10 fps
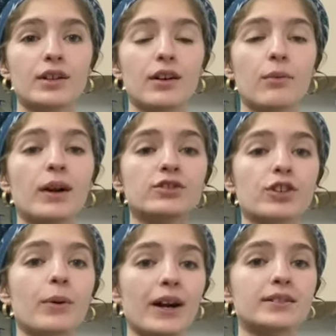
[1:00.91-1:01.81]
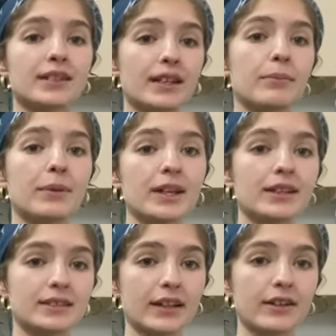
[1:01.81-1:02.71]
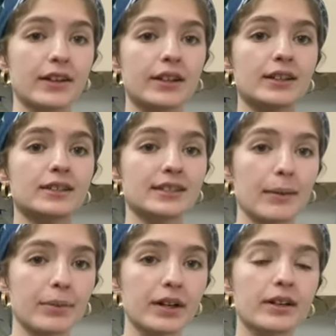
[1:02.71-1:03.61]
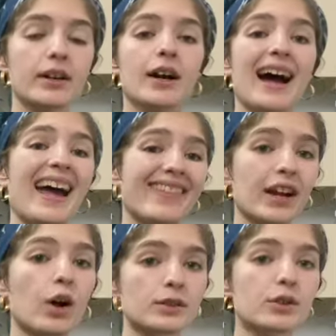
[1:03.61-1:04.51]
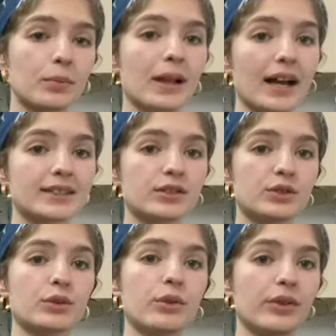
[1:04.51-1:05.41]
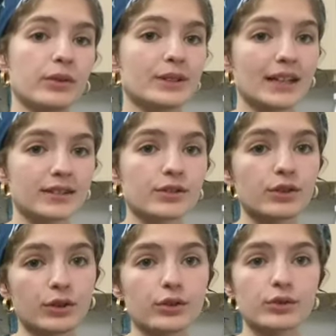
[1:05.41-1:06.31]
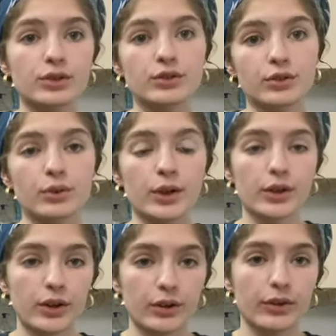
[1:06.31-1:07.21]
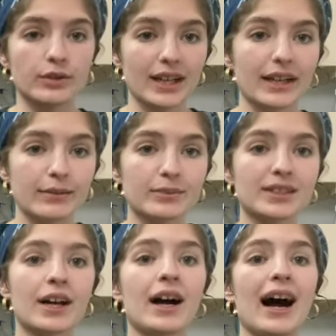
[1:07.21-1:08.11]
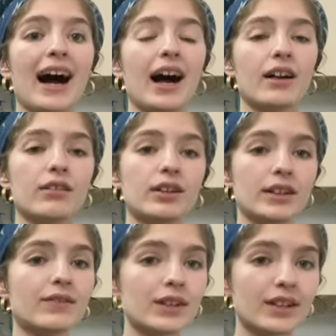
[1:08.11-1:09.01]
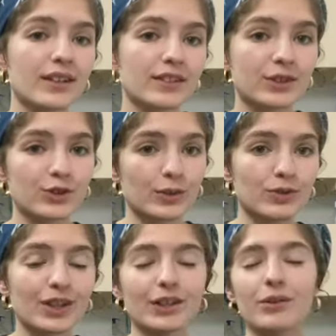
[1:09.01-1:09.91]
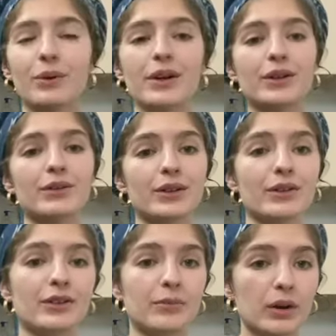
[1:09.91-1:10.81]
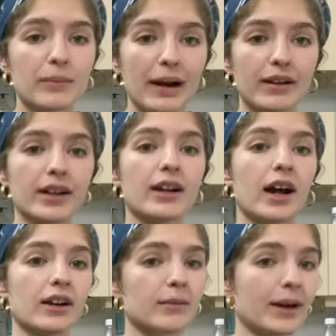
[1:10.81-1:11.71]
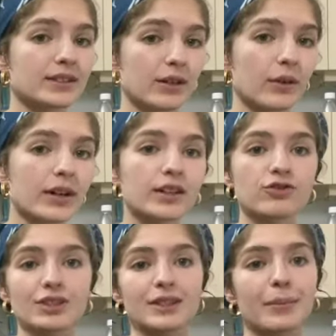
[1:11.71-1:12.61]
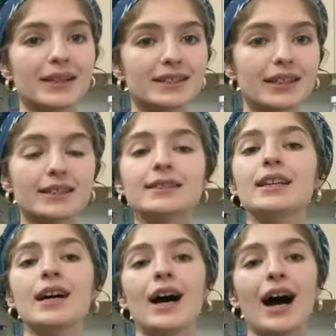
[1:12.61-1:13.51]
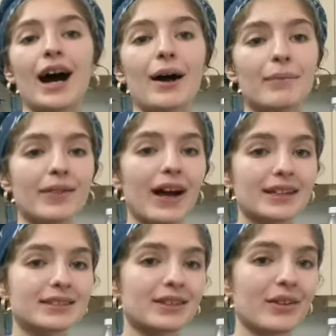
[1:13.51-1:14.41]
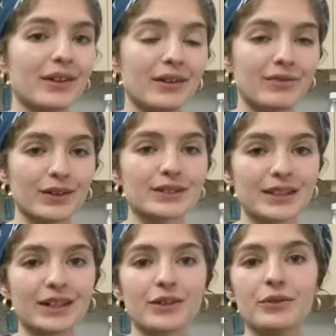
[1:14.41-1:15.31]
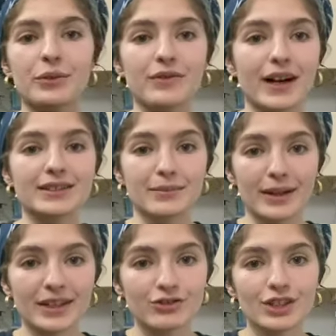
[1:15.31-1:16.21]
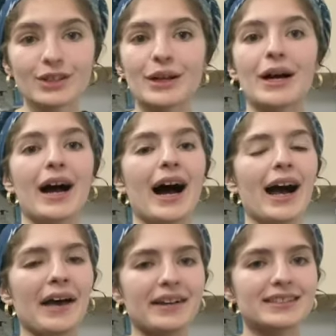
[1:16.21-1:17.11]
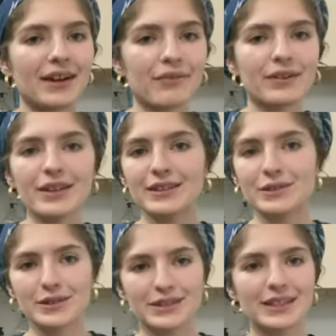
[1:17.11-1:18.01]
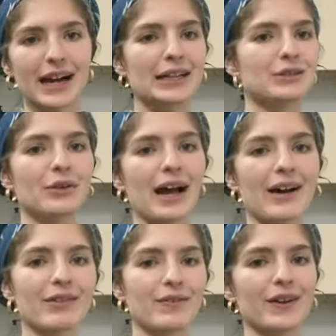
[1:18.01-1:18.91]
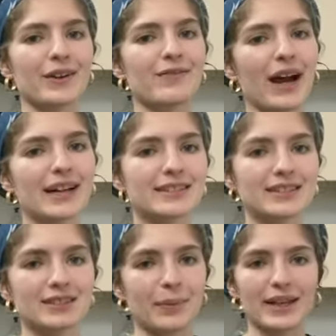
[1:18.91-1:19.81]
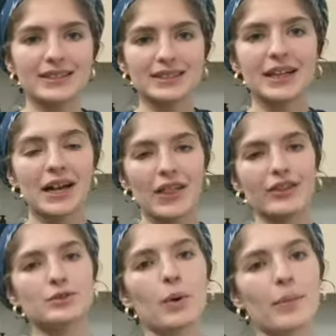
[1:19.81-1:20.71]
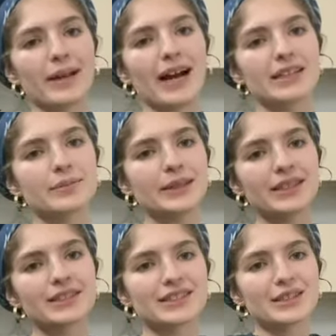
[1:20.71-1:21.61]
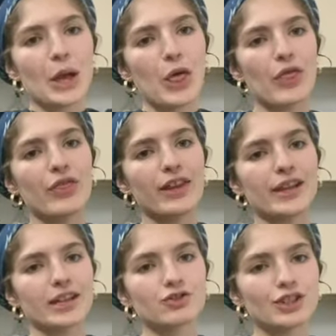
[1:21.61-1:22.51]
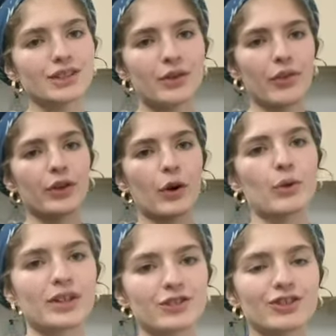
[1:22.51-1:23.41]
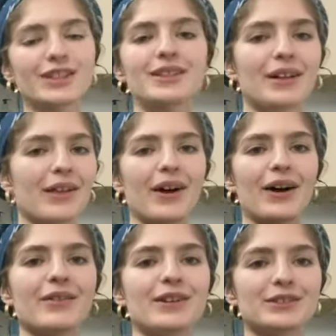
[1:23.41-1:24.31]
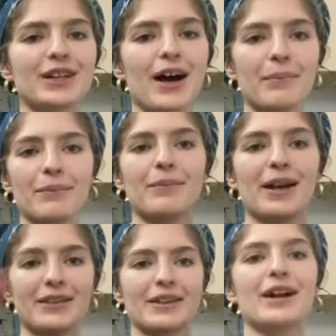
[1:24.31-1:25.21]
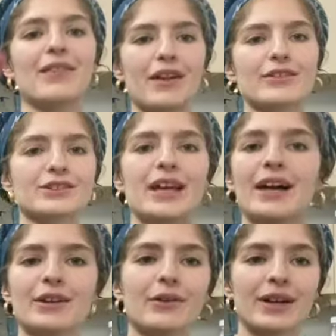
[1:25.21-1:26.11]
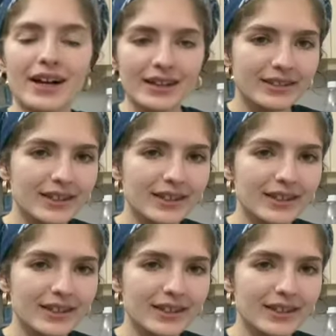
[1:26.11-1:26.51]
One is required to keep meat and dairy separate, and also applies to the utensils used to cook those items. I'll leave a link in the description where you can learn more about it on Chabad.org, just the basics. But that's the first thing you will find in my kitchen. And it definitely, as you can see, I don't have a very vast space. This wall behind me is the kitchen, the whole kitchen. There's not anything on the other side going on.